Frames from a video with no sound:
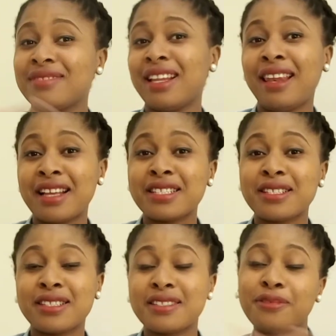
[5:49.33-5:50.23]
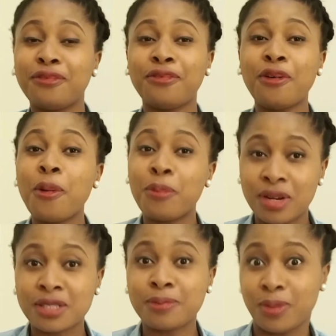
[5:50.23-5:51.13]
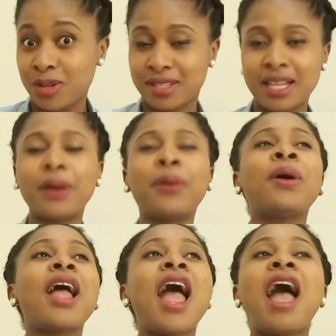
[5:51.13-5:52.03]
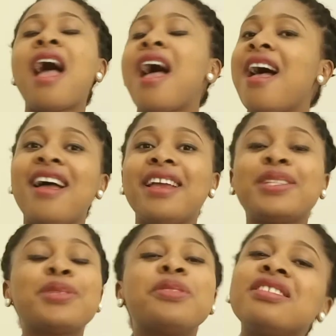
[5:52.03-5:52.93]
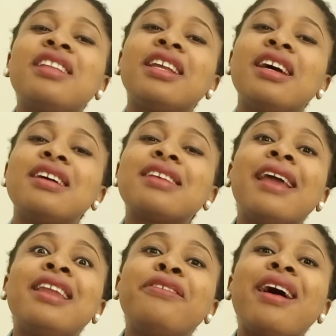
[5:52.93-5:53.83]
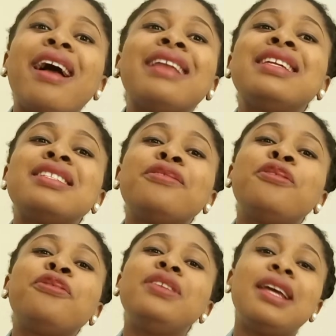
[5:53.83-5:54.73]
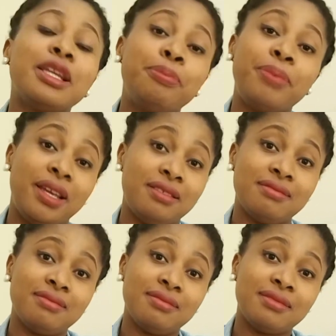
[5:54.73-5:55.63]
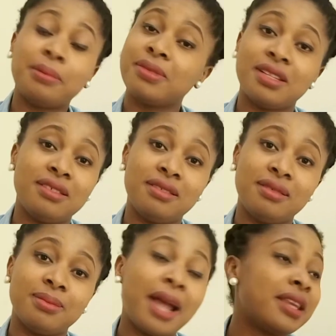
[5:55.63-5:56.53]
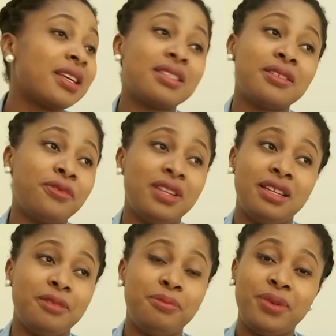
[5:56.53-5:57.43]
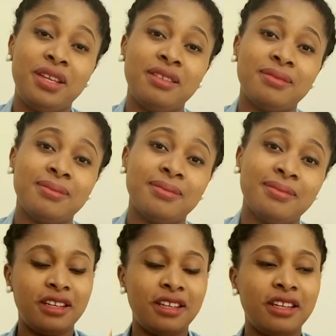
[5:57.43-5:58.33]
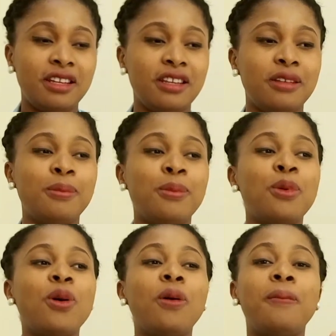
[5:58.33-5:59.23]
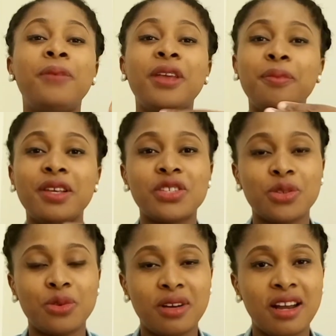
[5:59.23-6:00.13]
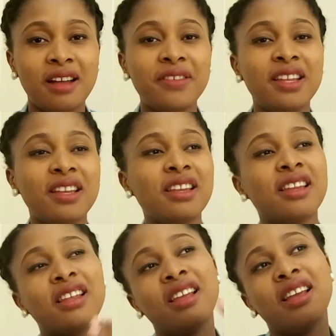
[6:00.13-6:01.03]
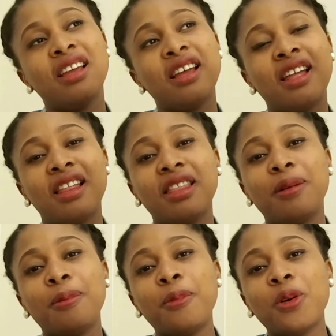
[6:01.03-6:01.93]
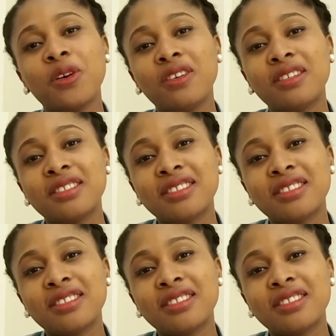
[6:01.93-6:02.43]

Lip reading: last 4 months plus now, it wasn't like that. I didn't even feel any pain. I didn't feel any pain. The more babies you're having, the more